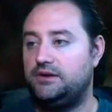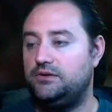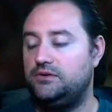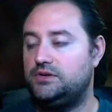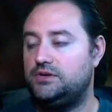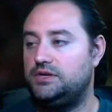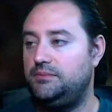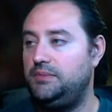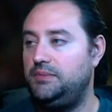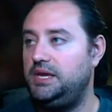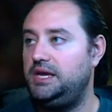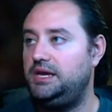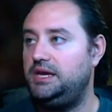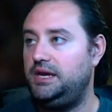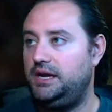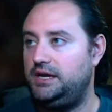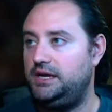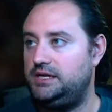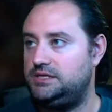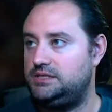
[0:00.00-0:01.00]
to me,
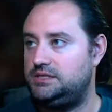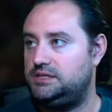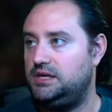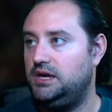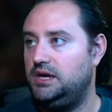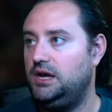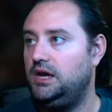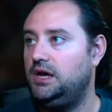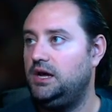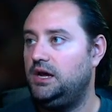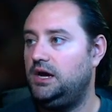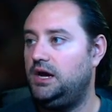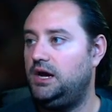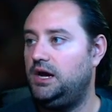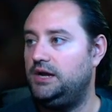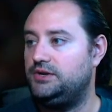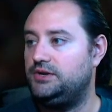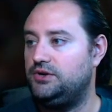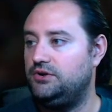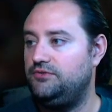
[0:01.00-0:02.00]
is
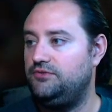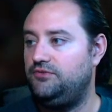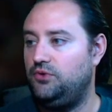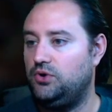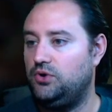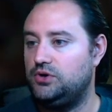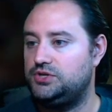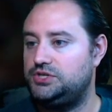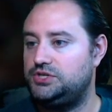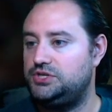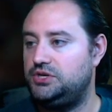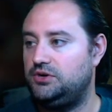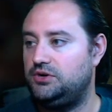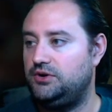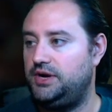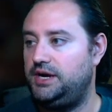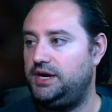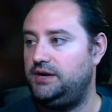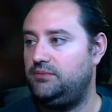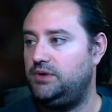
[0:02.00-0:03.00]
turn 4
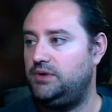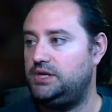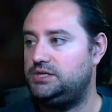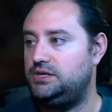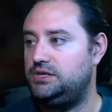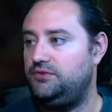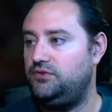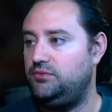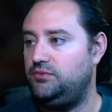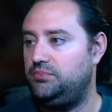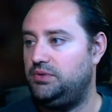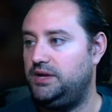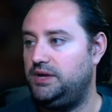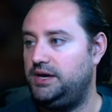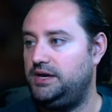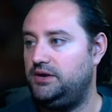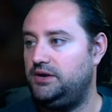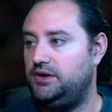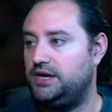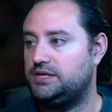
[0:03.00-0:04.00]
Shuri, which if you
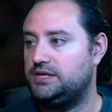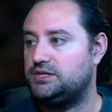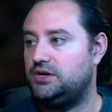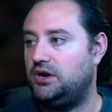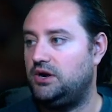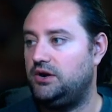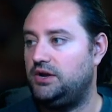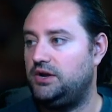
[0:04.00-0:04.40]
play your next card